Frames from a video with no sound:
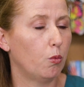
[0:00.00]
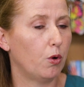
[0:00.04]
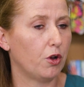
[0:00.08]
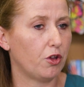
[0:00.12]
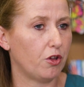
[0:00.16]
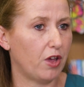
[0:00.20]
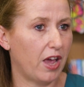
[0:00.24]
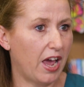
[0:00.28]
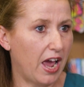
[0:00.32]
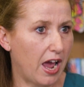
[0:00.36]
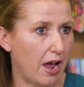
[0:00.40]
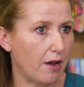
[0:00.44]
where
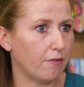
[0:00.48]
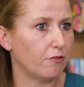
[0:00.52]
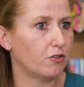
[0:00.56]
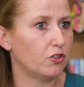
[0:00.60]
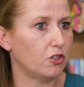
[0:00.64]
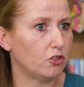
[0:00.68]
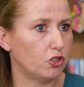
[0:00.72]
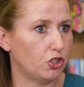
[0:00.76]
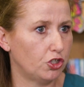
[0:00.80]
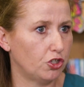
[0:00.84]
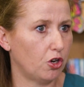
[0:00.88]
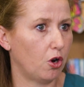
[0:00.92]
you have
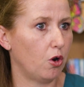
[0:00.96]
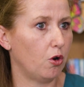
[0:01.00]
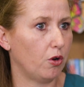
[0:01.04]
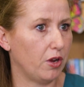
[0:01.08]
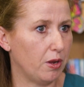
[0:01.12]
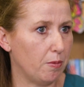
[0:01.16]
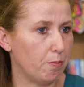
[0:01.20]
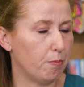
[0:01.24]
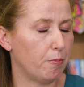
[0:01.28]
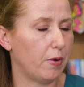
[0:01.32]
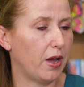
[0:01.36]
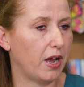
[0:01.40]
to show
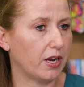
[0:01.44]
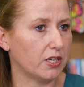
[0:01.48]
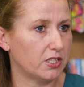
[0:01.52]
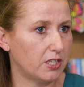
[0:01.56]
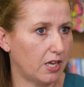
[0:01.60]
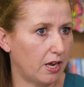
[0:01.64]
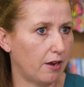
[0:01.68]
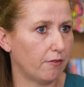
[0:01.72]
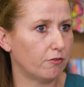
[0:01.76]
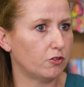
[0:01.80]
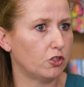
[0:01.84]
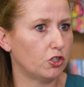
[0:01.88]
impact,
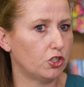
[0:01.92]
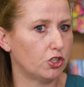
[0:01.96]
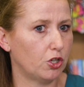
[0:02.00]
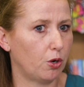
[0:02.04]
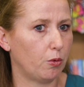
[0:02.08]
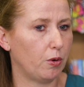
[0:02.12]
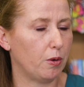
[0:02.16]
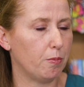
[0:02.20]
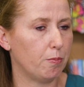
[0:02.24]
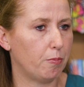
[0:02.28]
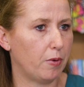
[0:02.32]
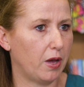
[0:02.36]
have to
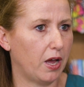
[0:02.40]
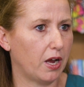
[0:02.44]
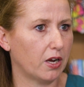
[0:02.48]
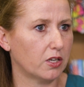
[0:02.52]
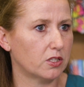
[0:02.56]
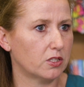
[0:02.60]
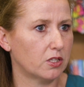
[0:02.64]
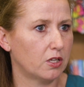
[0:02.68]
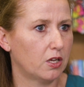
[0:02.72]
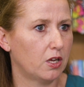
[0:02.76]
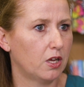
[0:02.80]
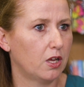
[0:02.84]
show
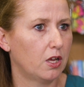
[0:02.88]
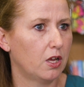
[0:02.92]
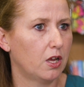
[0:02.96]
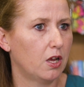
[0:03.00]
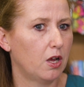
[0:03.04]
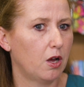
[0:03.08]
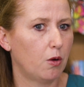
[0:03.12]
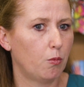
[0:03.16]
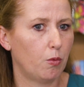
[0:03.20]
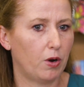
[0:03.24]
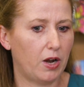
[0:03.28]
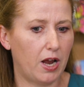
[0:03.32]
impact.
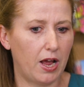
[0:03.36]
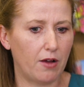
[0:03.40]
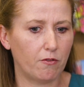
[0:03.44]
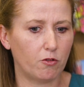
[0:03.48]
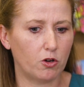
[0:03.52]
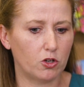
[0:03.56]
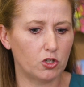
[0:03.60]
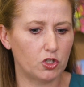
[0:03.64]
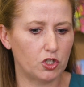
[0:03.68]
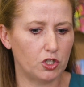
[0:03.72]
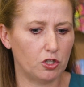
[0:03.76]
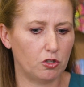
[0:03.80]
When I've
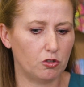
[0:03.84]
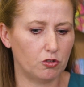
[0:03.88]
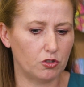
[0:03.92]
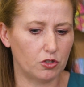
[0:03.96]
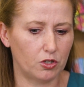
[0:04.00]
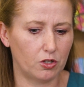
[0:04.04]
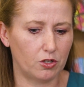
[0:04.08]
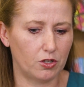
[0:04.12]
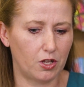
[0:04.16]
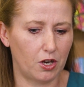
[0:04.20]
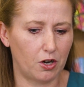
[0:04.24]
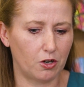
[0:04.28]
got
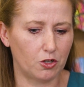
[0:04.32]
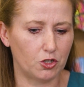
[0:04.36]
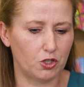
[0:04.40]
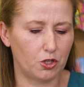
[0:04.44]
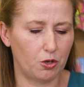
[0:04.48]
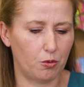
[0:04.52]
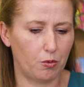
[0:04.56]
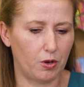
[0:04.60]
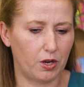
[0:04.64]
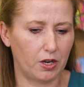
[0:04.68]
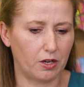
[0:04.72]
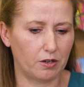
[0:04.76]
children that are
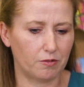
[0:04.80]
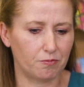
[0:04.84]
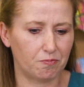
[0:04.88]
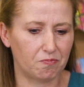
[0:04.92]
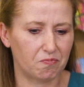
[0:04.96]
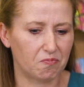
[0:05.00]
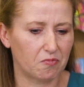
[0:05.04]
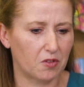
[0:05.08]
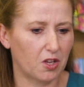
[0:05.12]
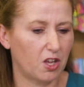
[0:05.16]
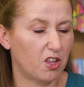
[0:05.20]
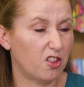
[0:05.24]
doing
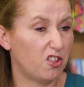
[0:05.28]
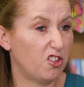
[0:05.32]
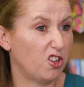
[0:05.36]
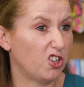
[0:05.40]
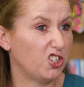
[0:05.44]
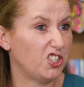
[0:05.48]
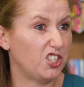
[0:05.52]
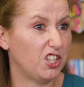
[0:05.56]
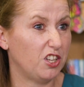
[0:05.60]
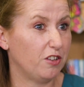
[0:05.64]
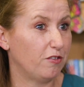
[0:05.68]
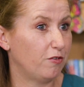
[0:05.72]

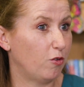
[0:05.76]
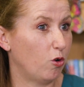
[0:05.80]
30,